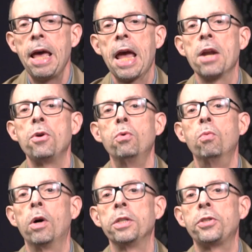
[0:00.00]
and who
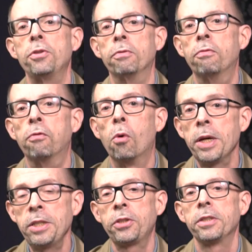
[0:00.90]
was the
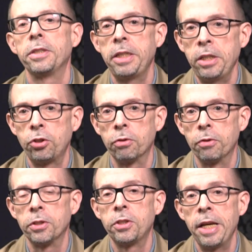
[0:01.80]
voice teacher,
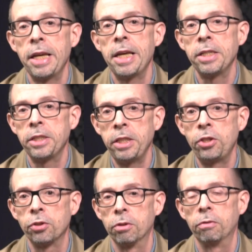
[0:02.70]
the singing
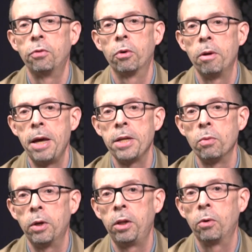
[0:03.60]
teacher for
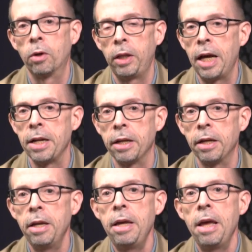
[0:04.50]
Emanuela Orlandi,
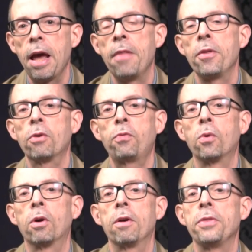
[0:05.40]
and
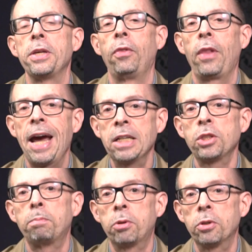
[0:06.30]
therefore the
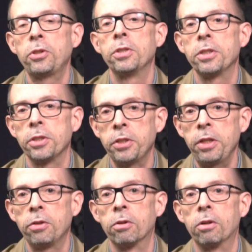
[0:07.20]
last person to
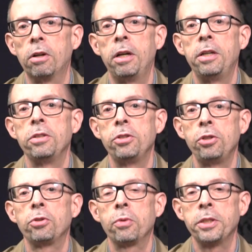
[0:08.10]
see her on
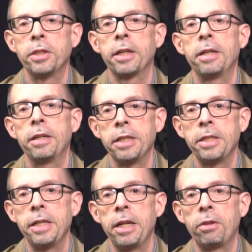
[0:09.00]
June 22,
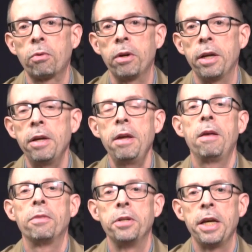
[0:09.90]
1983,
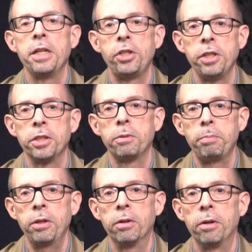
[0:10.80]
the day she
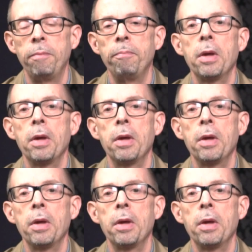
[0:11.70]
disappeared.